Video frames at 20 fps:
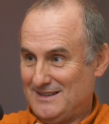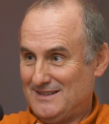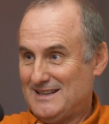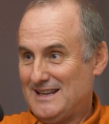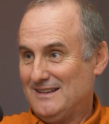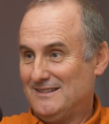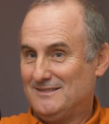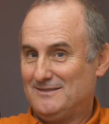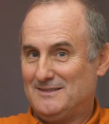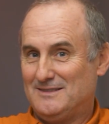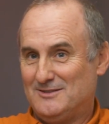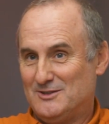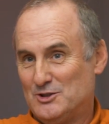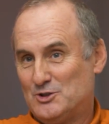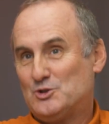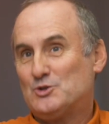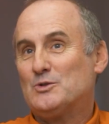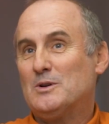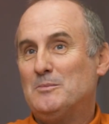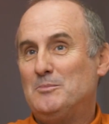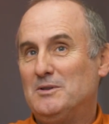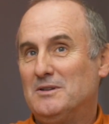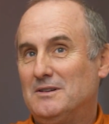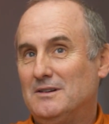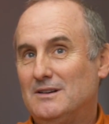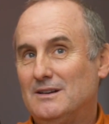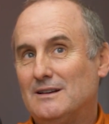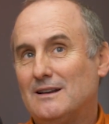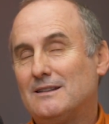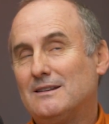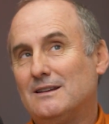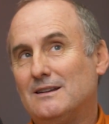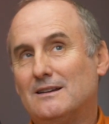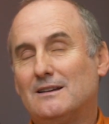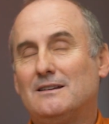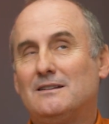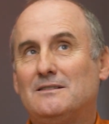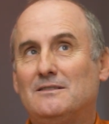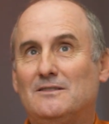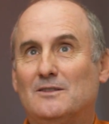had distributed it. I think
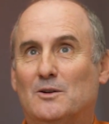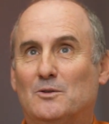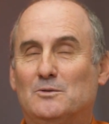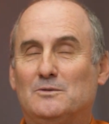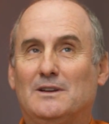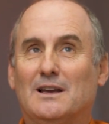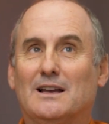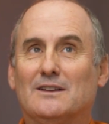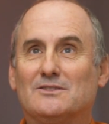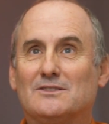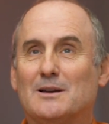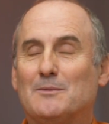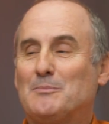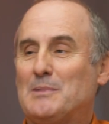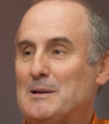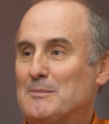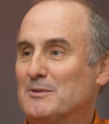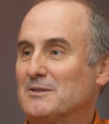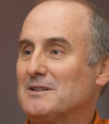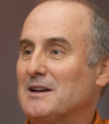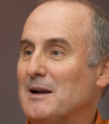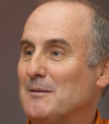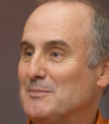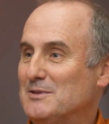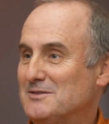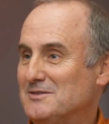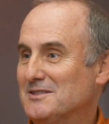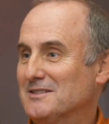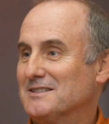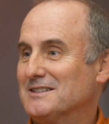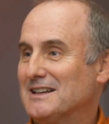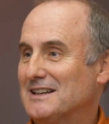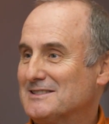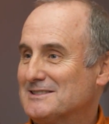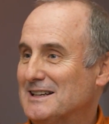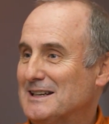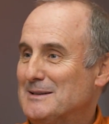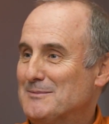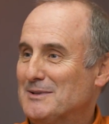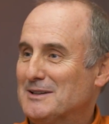the old guys got paper copies, the young
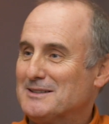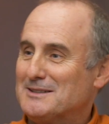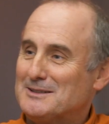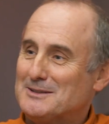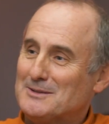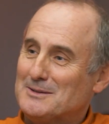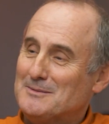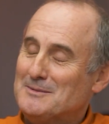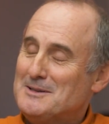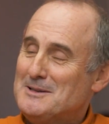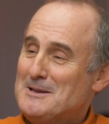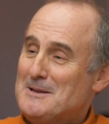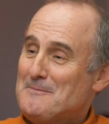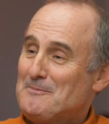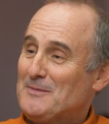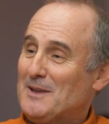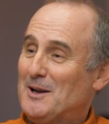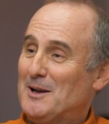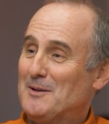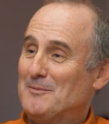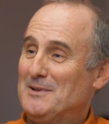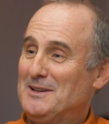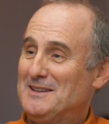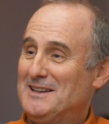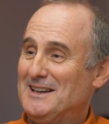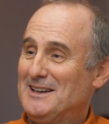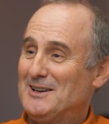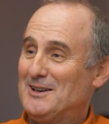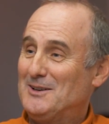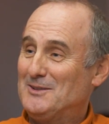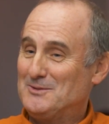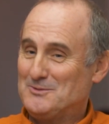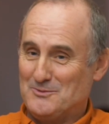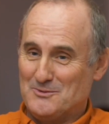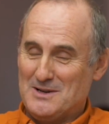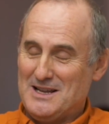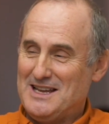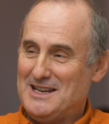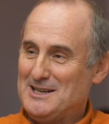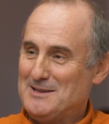guys, I emailed it to them. And they all
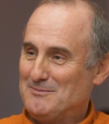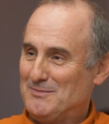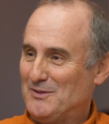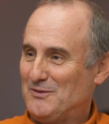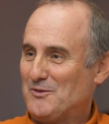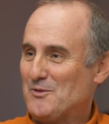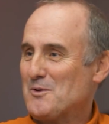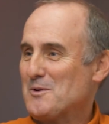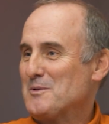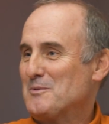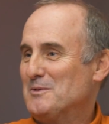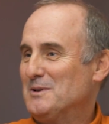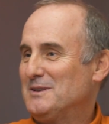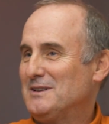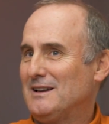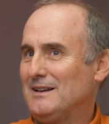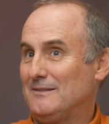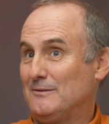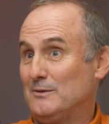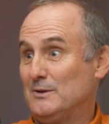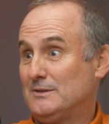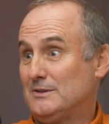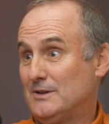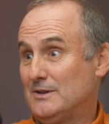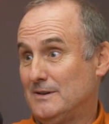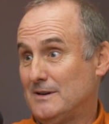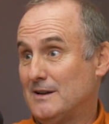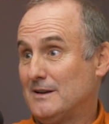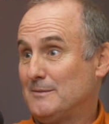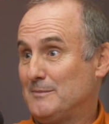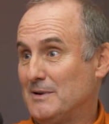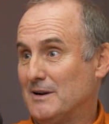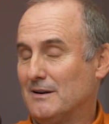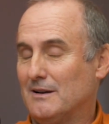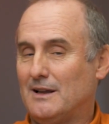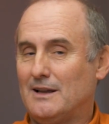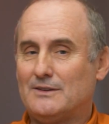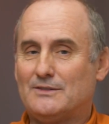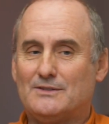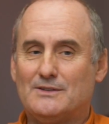read it before we went, what turned out to be our
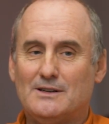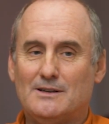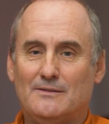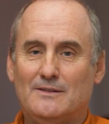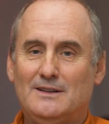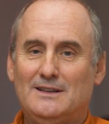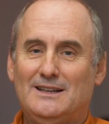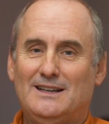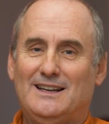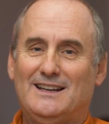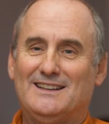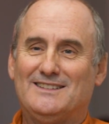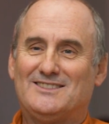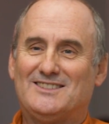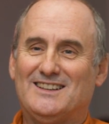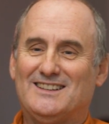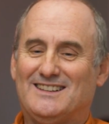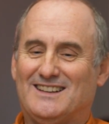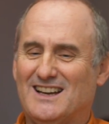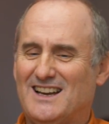last trip, and said,